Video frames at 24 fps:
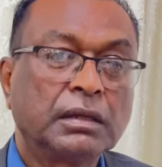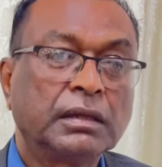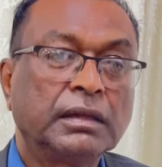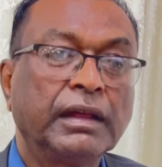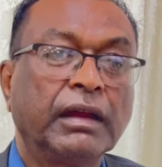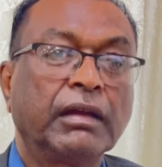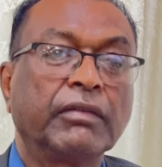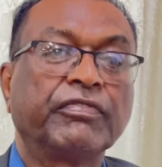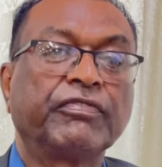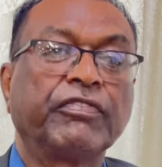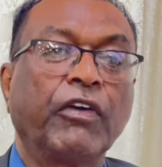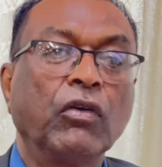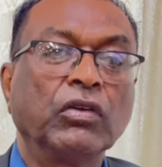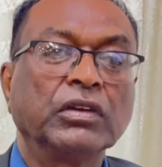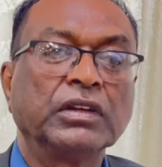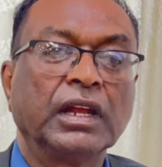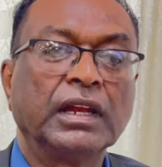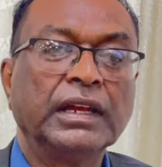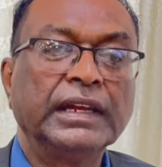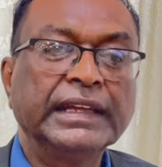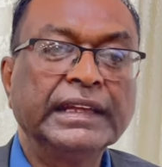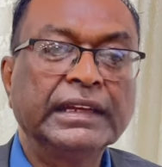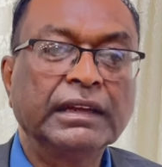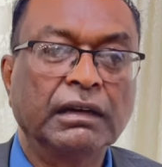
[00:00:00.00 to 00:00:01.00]
their founder
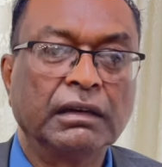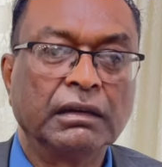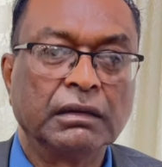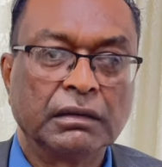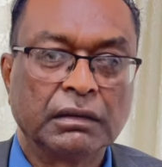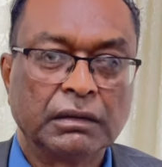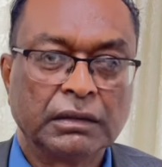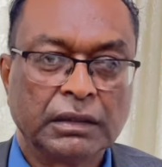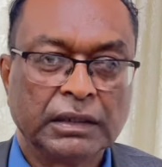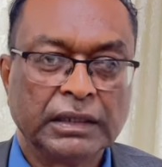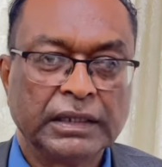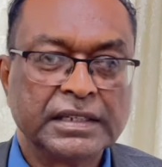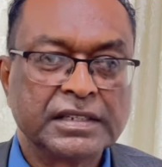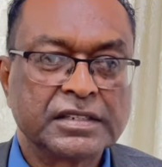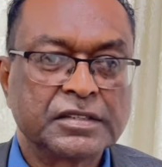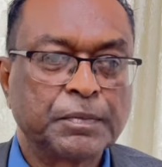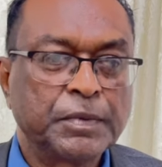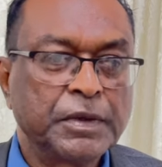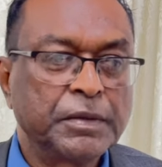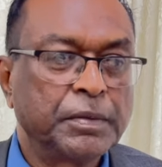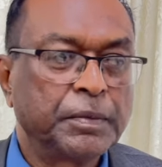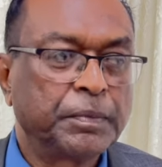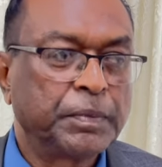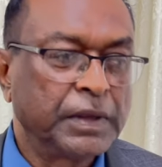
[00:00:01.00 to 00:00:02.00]
leader in this
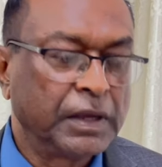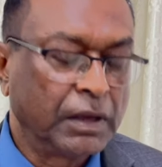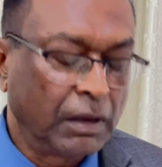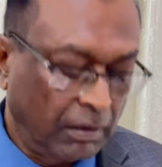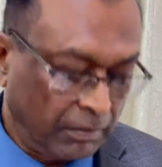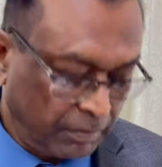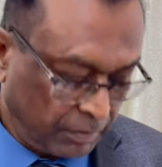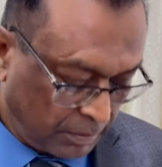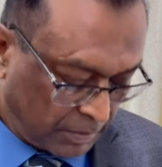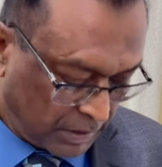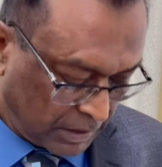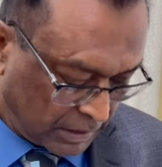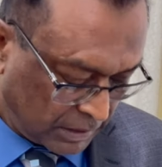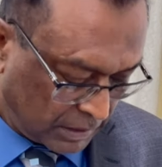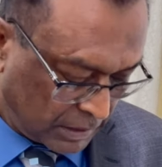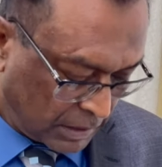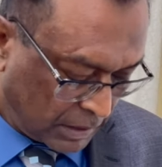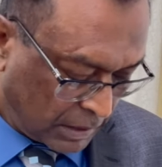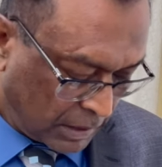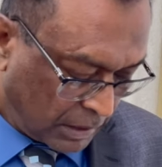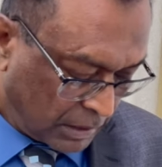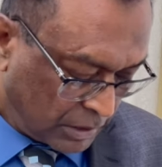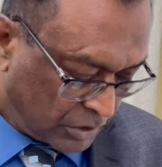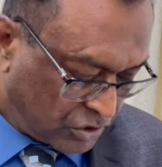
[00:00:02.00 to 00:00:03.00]
PPP government,
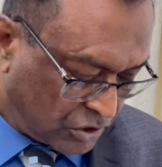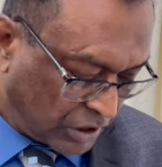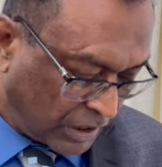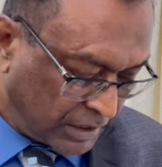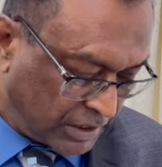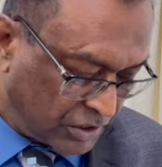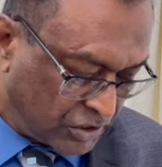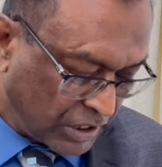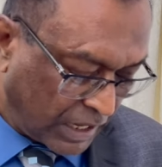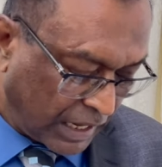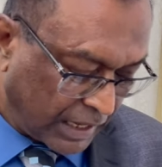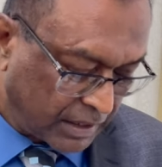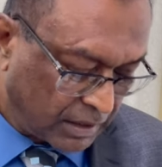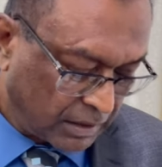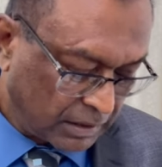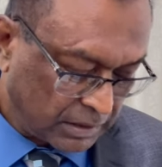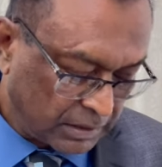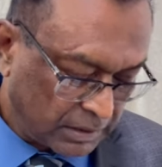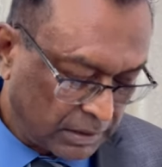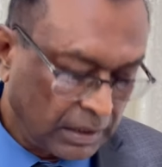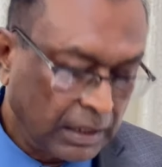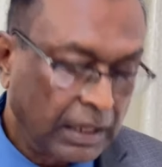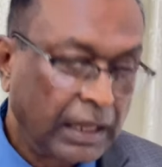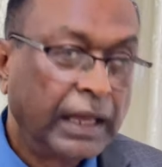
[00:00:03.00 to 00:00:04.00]
Chedi Jagan.
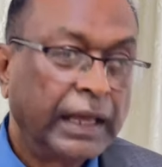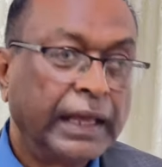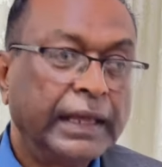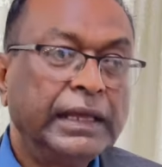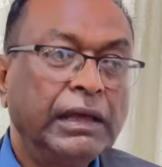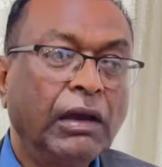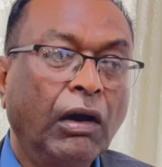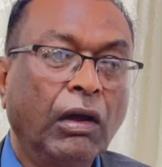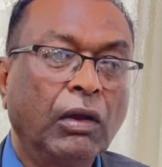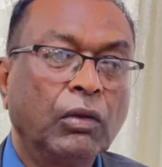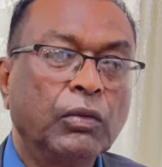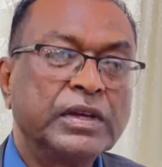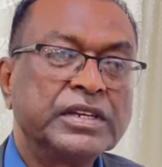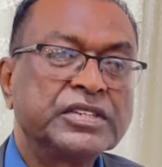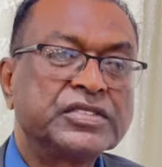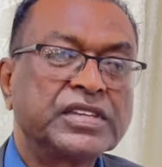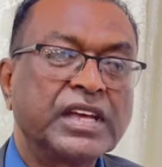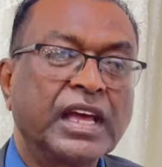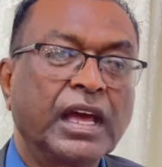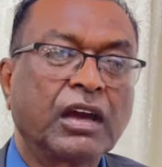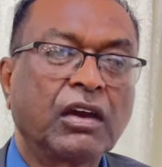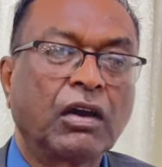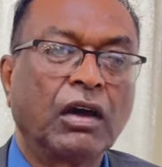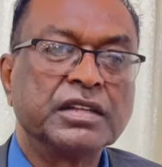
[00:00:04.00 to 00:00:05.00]
He always
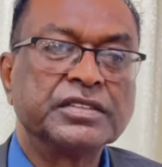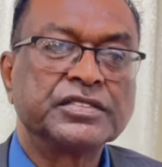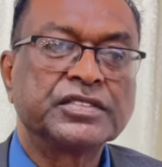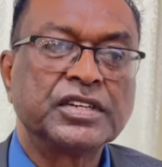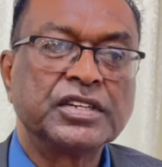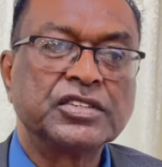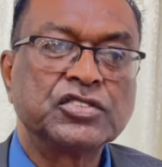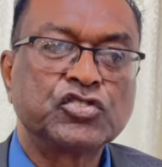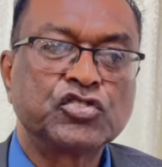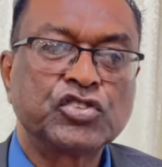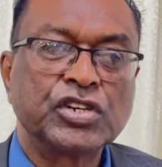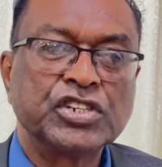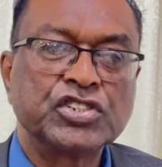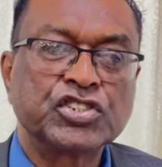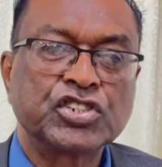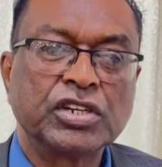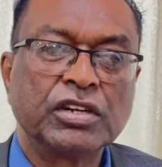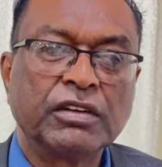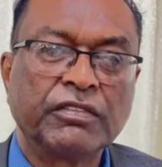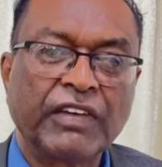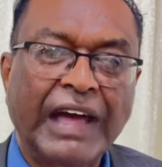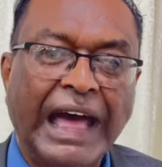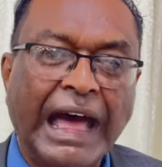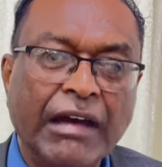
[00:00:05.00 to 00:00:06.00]
say a
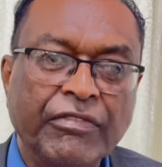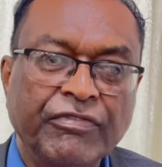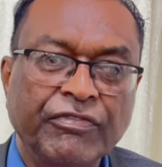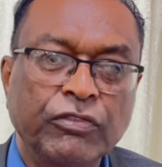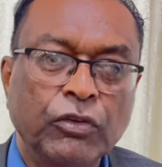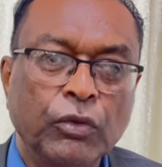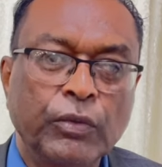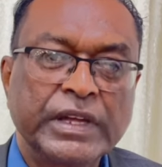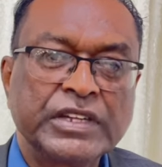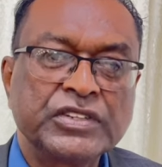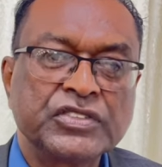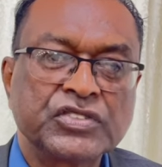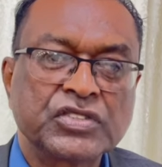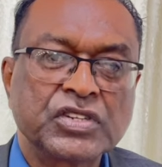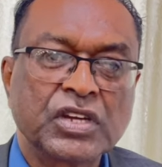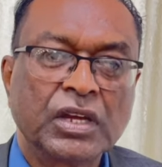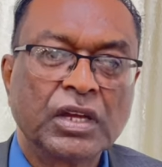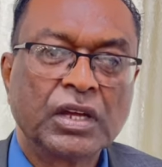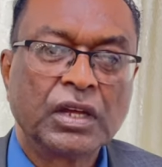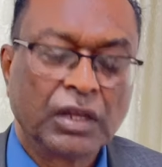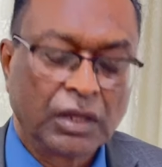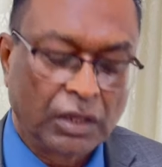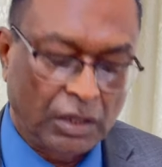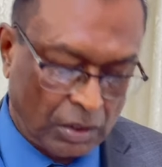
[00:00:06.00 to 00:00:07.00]
concentration of affluence
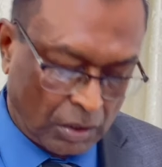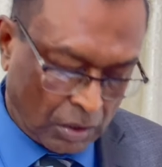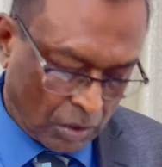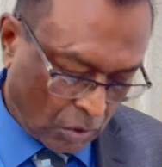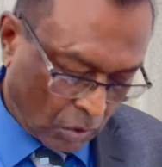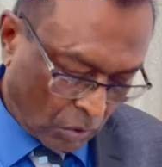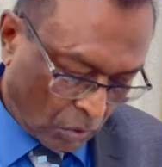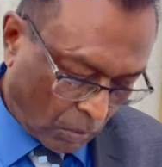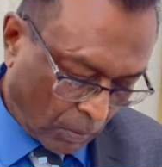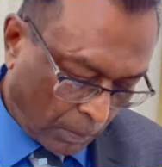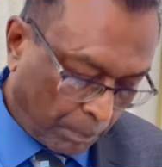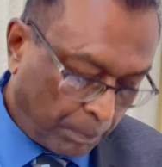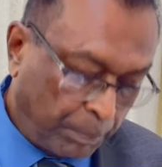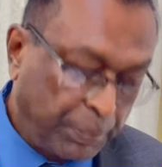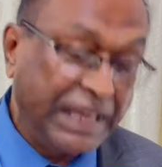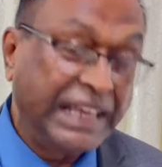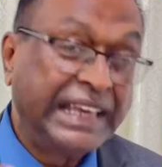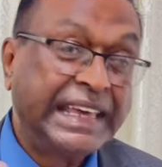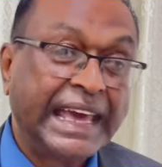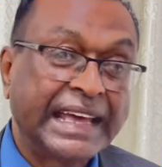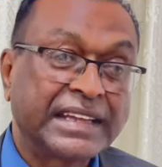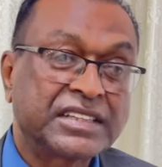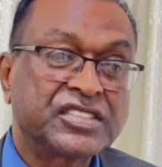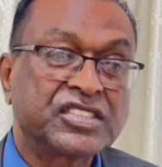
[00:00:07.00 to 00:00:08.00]

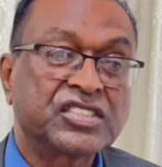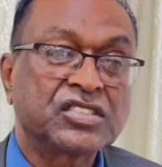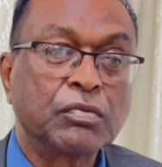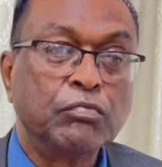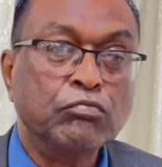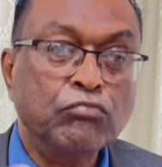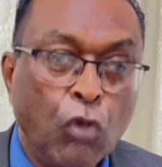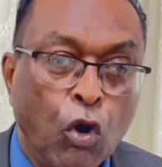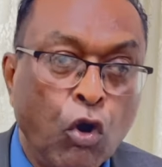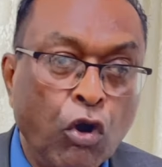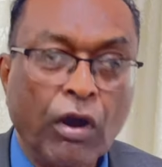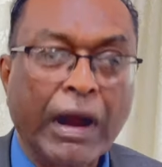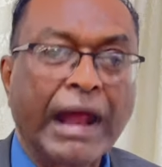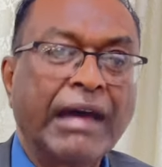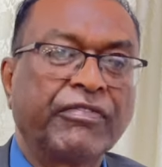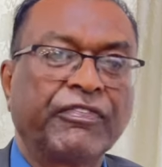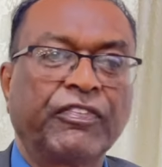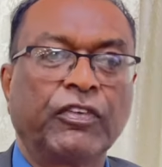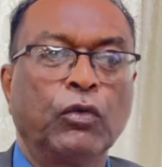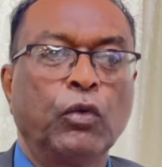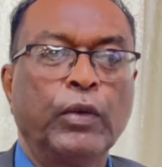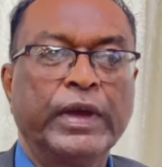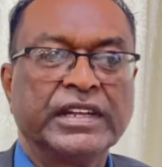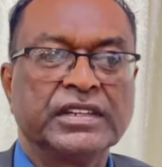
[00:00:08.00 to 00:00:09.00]
begets more
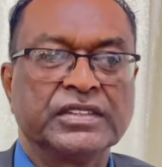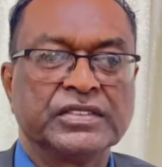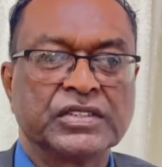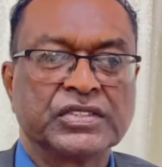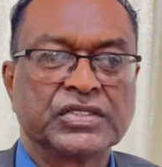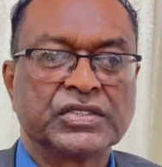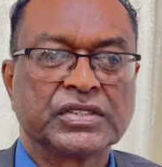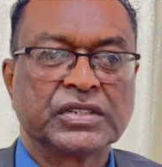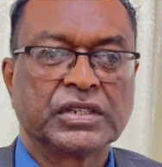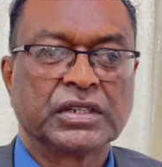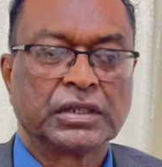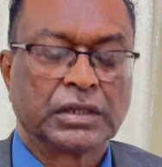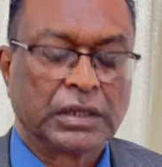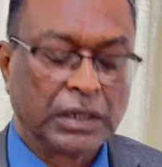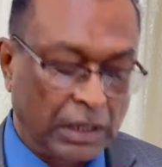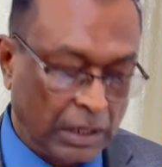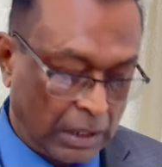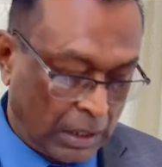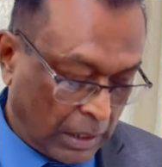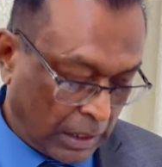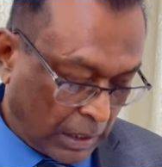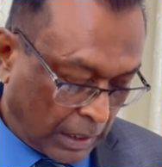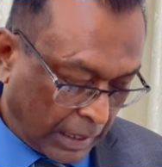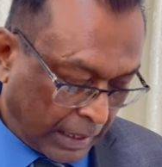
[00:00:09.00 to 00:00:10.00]
affluence,
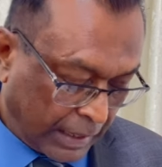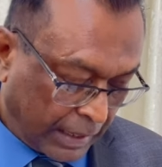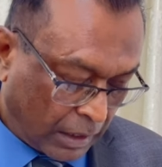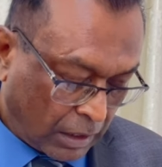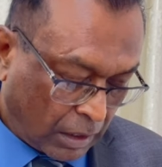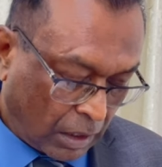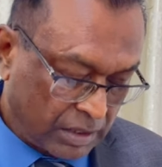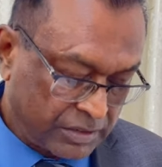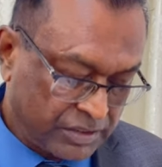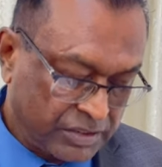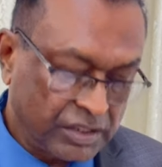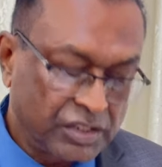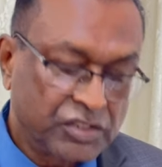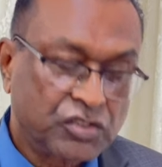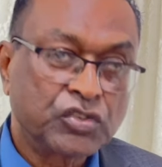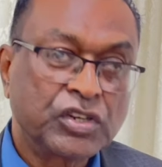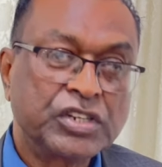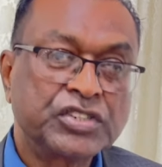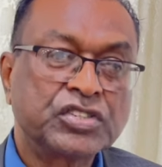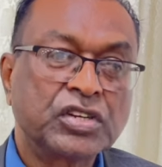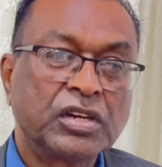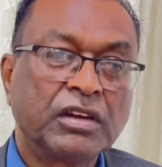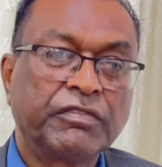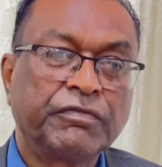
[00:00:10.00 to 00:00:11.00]
and a
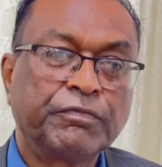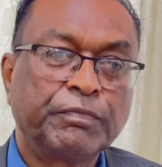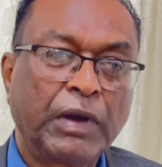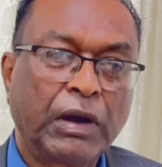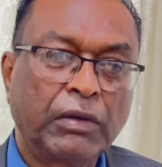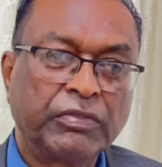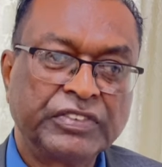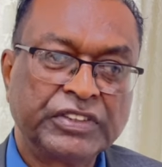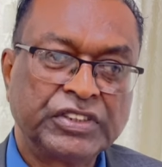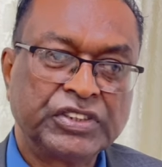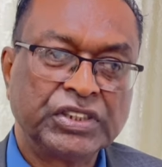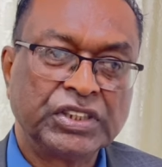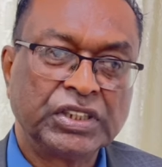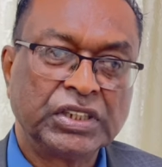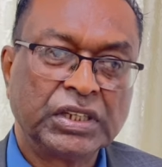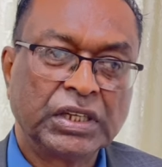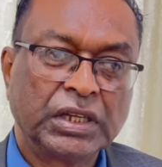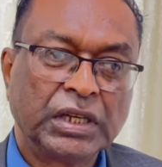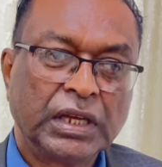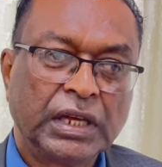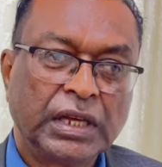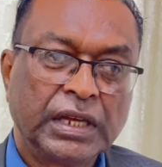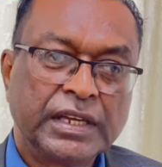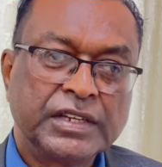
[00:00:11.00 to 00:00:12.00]
concentration of poverty
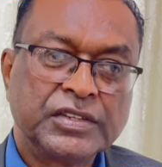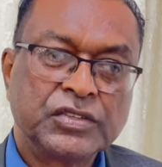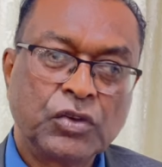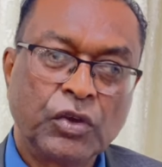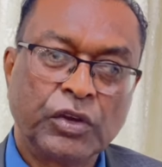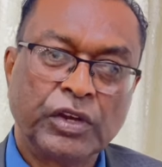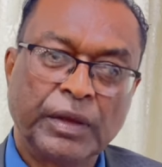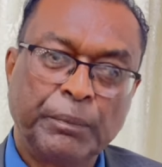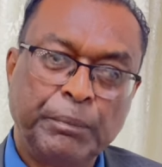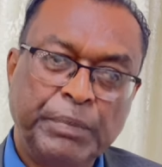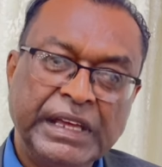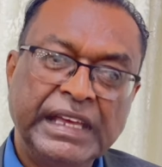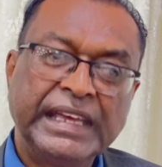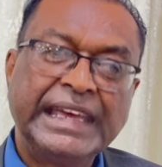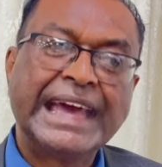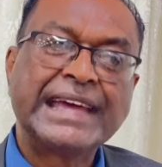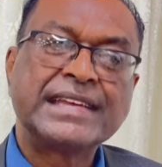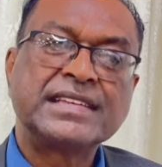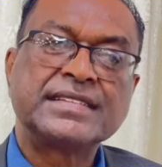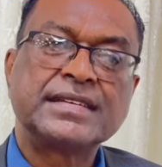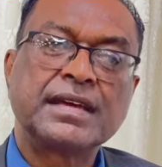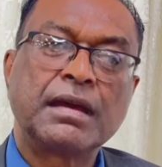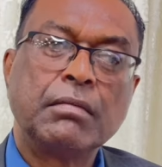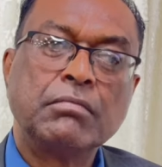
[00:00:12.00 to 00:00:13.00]
is going to
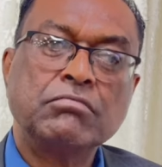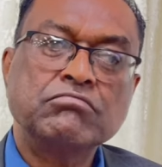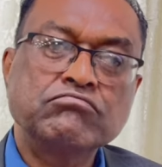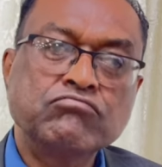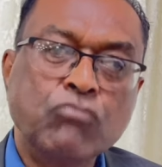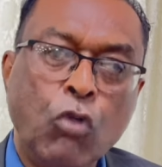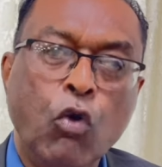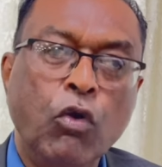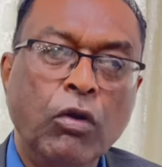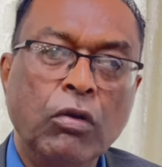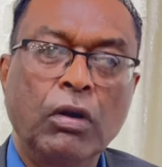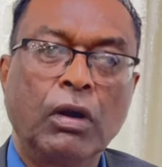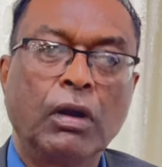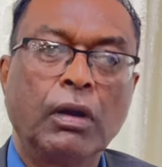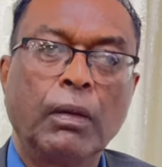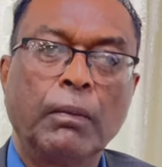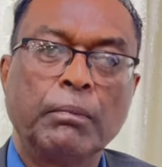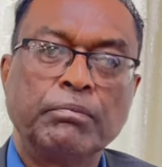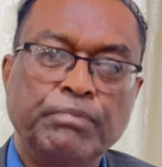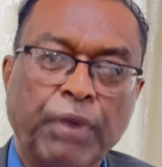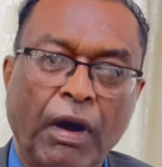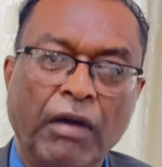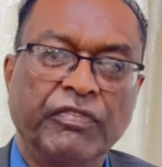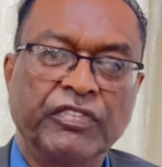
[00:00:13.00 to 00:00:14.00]
beget more
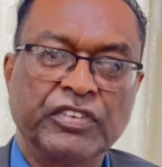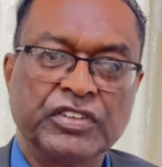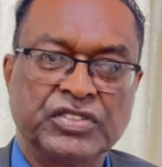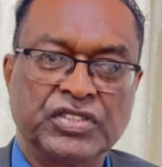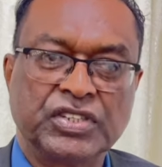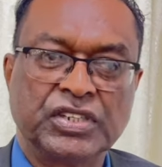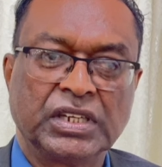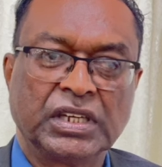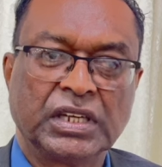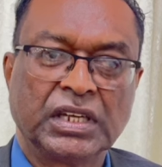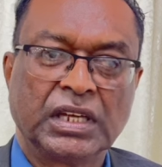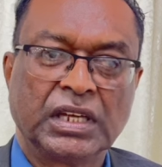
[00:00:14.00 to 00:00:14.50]
poverty.